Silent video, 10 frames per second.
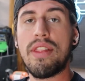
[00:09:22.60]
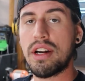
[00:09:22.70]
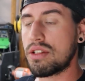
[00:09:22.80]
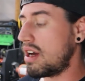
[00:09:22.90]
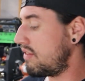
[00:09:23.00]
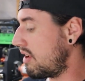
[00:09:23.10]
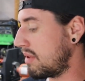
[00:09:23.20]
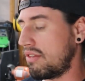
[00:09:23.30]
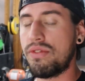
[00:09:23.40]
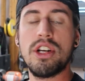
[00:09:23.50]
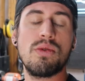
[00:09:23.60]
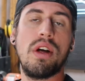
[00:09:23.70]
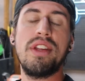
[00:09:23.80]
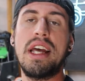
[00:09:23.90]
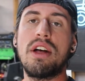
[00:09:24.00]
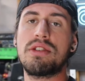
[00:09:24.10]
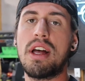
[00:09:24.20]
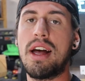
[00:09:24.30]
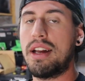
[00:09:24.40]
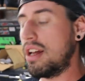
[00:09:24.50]
that it's off, I'm going to finish weld the
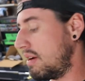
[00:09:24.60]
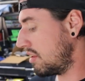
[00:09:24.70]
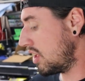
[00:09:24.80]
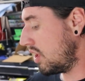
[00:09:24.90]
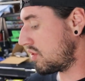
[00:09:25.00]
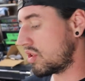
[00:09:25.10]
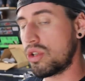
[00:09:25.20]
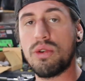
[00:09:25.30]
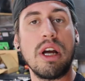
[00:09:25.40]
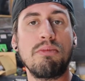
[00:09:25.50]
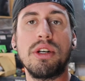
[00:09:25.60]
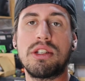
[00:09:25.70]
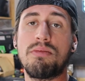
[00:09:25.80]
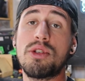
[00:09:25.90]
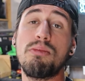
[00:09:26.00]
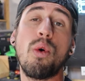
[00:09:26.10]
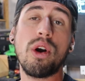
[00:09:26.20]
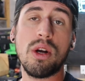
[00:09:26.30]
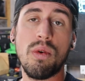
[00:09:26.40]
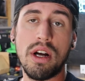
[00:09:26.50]
outside. I'm going to go through and put some
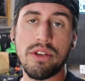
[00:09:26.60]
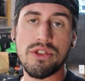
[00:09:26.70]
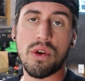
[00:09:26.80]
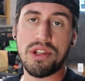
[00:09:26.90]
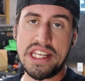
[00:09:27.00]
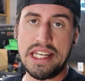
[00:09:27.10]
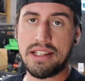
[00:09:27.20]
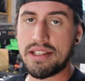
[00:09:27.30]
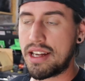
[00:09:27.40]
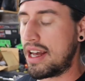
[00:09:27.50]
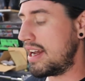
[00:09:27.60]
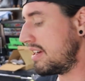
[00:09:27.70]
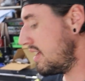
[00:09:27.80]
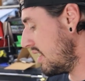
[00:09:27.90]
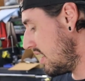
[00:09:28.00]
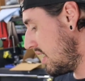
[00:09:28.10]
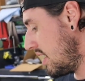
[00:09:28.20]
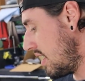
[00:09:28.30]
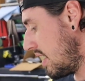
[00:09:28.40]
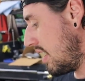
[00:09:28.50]
supporting welds on the inside.
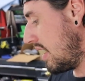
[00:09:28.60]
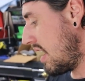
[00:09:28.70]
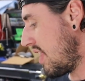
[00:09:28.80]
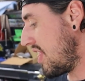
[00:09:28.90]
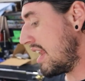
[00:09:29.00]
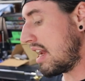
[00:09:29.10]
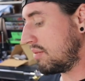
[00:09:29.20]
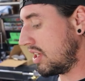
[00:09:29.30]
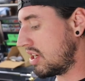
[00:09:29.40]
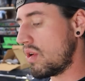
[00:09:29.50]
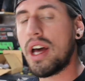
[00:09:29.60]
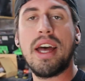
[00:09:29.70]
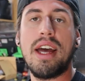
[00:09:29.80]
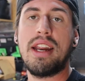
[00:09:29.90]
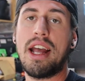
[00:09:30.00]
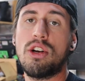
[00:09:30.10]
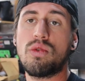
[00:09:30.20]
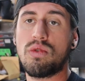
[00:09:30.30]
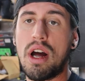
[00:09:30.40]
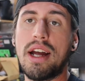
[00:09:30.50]
Then I'm going to go ahead and
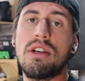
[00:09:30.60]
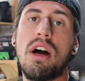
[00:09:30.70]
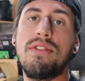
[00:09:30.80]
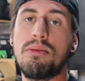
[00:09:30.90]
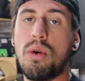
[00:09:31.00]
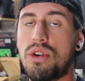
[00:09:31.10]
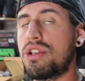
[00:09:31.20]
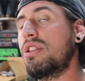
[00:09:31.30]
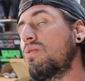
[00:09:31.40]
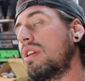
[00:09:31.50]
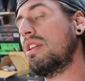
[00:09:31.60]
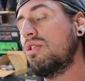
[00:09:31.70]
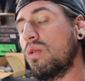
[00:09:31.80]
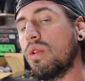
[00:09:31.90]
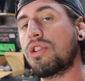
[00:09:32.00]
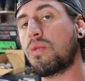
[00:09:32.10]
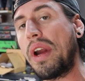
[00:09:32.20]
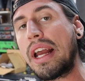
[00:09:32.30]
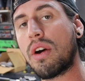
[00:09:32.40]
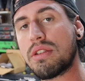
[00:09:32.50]
grind off the portions where this dual
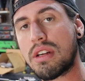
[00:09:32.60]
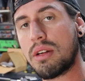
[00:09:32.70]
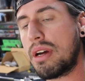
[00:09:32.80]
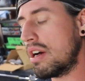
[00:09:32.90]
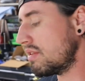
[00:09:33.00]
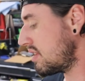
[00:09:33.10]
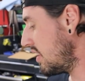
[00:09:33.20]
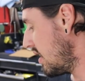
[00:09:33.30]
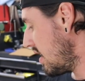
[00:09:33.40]
swing out is going to mount,